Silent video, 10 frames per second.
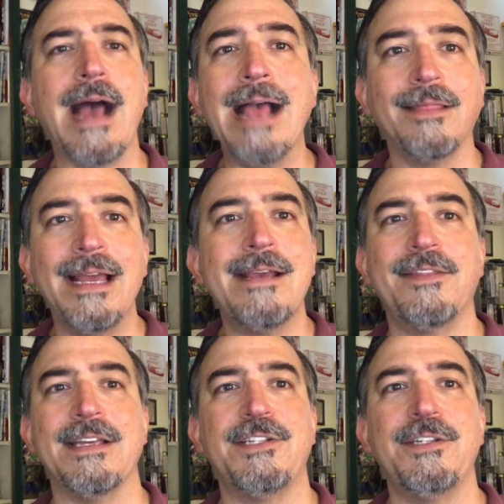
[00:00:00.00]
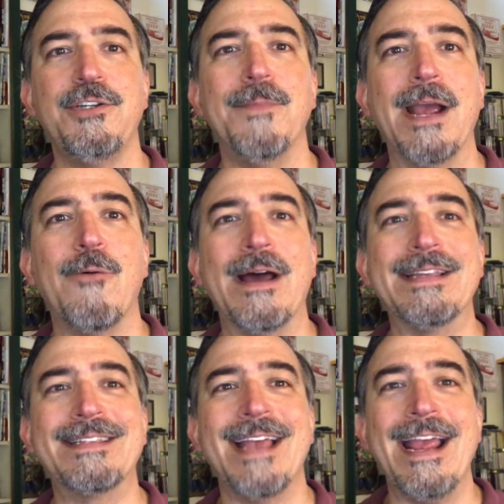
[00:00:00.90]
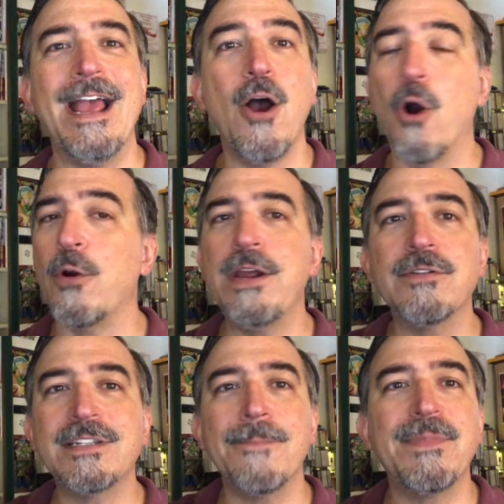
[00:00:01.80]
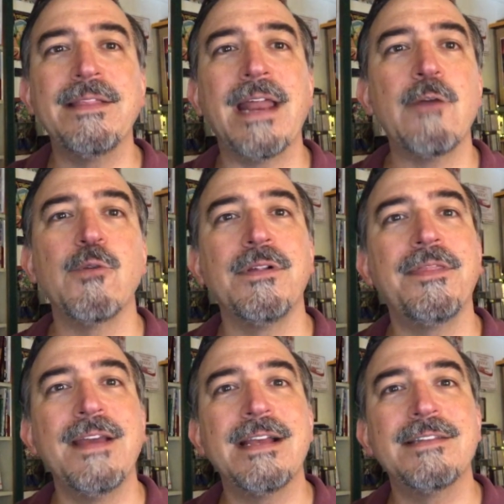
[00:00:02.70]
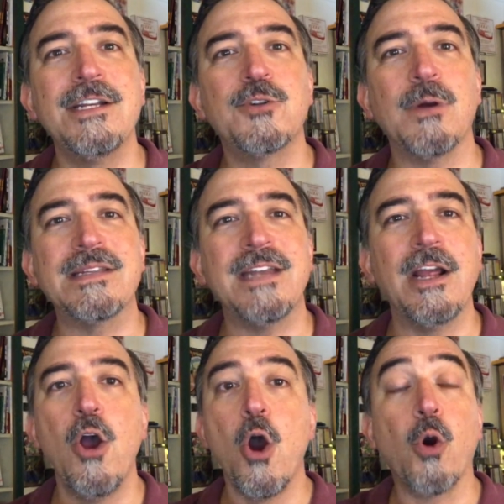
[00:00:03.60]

I like this, you might want to say. Or here's something that I really think is interesting.